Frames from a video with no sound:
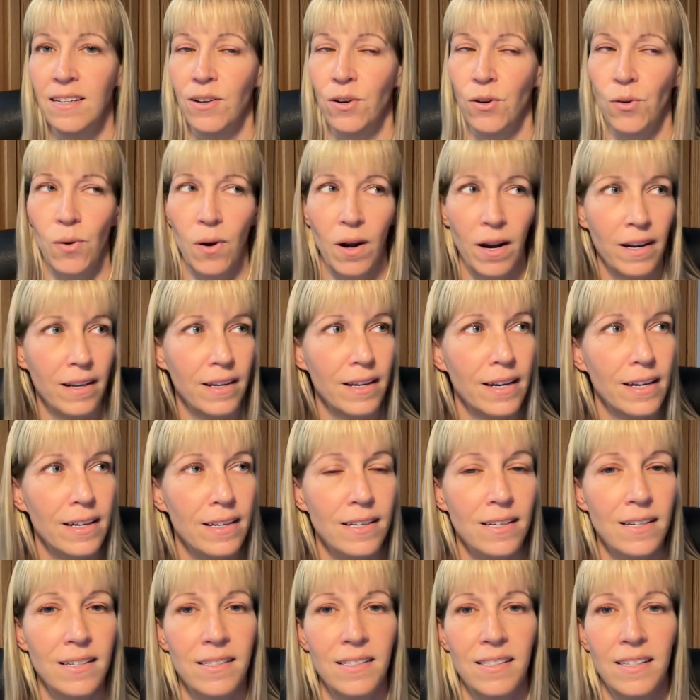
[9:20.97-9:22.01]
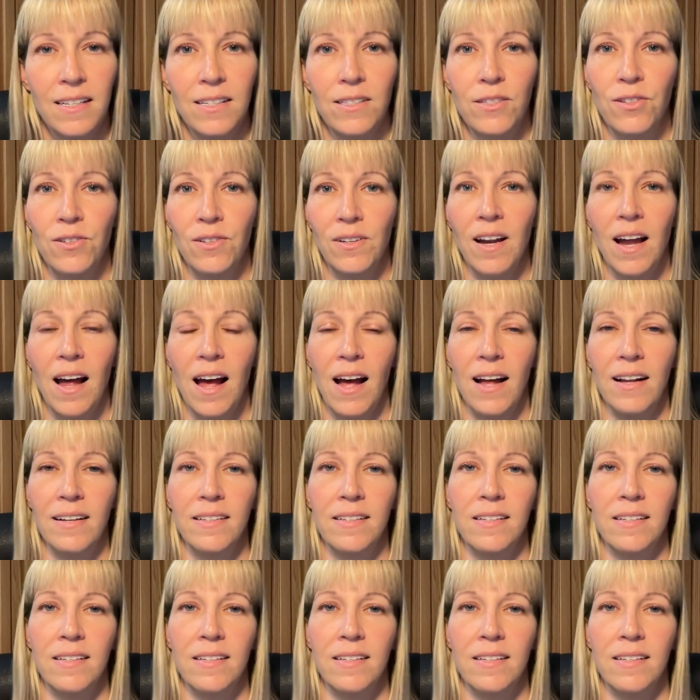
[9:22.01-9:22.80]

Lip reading: chronic kidney disease or not,